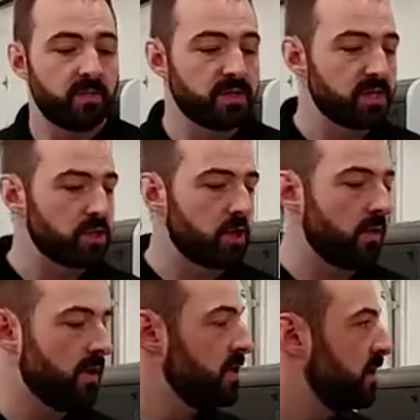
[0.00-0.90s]
Big
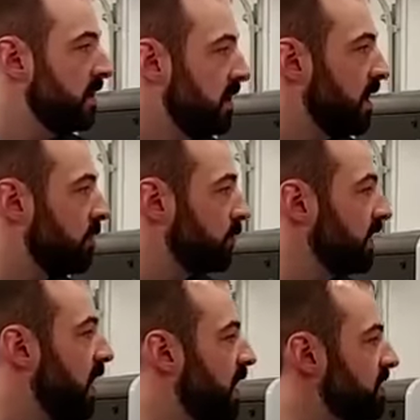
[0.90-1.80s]
Daishowa.
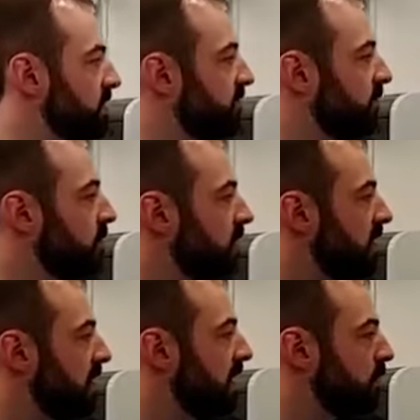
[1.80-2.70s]
Really awesome for